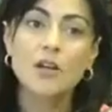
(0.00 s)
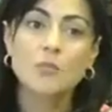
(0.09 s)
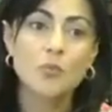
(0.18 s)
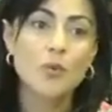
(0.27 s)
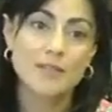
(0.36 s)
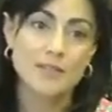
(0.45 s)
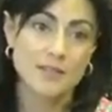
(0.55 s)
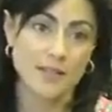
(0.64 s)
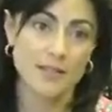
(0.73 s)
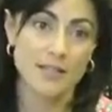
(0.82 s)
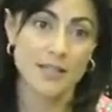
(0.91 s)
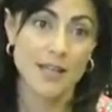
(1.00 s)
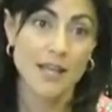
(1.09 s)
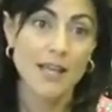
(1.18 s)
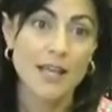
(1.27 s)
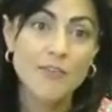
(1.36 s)
unprecedented.
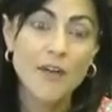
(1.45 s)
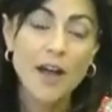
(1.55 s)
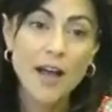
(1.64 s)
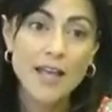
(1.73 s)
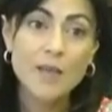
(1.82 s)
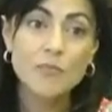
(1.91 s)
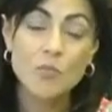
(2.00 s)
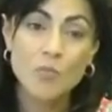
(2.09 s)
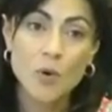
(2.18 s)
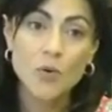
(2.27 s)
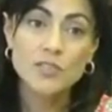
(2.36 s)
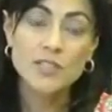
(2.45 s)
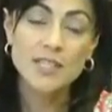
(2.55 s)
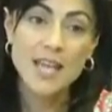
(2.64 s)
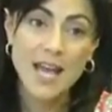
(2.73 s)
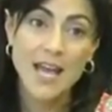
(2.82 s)
If I am the
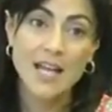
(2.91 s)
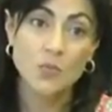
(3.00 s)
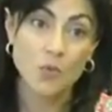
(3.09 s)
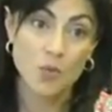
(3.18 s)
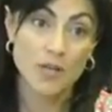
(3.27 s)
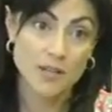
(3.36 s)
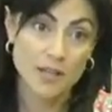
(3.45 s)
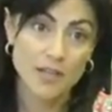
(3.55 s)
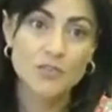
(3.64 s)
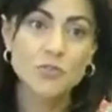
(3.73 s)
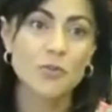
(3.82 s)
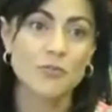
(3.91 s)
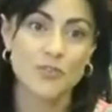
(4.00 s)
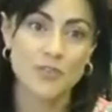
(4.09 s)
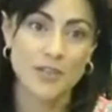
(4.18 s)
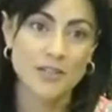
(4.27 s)
most gagged woman in the history of
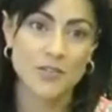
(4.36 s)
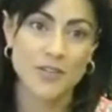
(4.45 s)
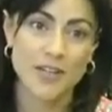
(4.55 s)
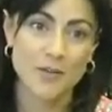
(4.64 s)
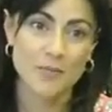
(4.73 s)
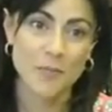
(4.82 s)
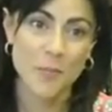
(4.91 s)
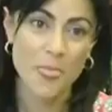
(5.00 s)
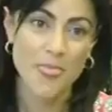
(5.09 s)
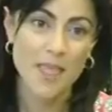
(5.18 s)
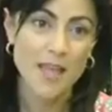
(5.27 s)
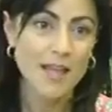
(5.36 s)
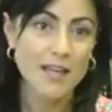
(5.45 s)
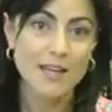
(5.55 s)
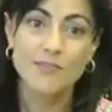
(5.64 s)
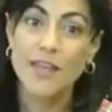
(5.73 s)
this country,
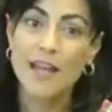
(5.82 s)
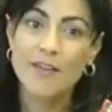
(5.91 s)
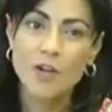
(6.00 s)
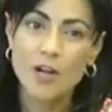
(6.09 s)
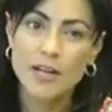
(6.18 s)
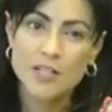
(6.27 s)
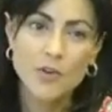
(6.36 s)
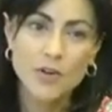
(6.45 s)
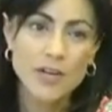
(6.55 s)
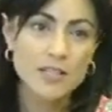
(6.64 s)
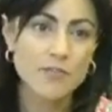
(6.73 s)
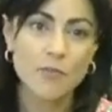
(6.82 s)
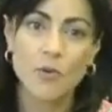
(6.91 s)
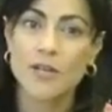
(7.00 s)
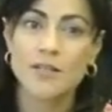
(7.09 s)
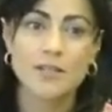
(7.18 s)
and if they have gone as far as
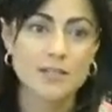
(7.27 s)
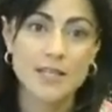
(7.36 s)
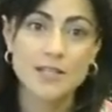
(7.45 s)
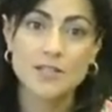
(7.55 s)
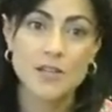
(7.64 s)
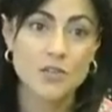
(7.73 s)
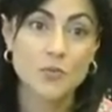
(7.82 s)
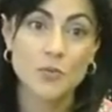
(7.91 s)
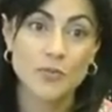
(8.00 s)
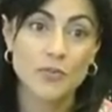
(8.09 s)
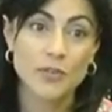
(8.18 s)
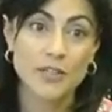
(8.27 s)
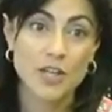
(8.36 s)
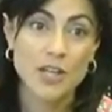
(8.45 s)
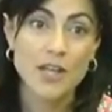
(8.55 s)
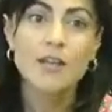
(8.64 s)
invoking the state secrets
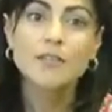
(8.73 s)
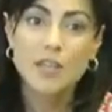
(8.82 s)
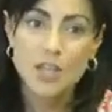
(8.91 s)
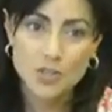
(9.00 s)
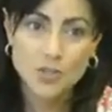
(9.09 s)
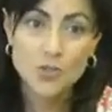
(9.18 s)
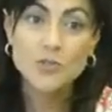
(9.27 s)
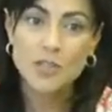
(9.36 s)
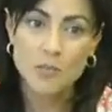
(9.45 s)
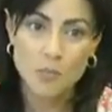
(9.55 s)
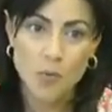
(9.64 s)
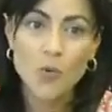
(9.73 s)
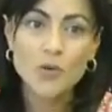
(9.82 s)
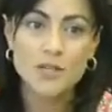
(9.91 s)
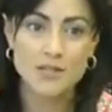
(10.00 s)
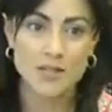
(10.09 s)
privilege, the issue is
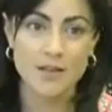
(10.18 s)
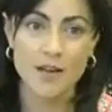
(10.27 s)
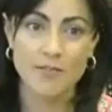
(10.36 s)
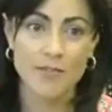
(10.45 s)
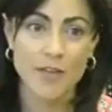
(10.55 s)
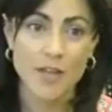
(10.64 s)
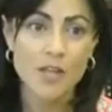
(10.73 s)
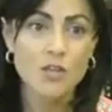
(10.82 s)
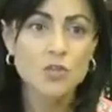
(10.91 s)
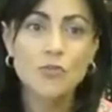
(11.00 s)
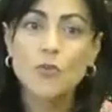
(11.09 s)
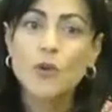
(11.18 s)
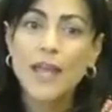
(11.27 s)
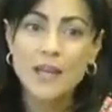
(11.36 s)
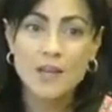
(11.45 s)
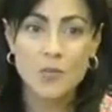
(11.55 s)
important enough. So for
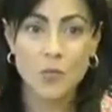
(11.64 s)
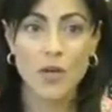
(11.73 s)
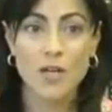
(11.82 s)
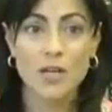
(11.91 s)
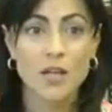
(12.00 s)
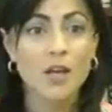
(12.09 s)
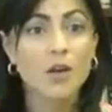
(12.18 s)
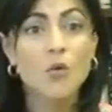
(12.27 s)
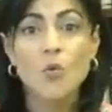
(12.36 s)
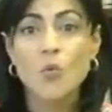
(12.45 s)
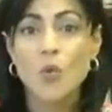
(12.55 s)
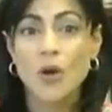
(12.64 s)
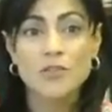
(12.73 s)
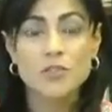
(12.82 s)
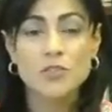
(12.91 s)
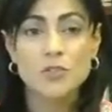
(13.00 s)
anyone who
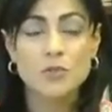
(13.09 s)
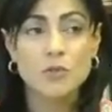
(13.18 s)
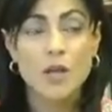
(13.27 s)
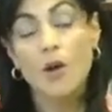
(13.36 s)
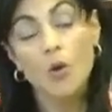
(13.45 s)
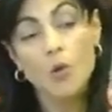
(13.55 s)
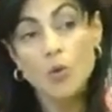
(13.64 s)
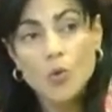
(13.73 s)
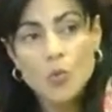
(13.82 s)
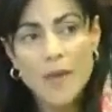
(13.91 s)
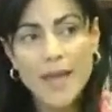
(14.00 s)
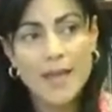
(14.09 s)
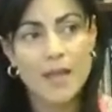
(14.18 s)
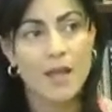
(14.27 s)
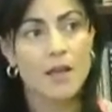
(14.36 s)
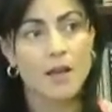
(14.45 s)
wants to, or who may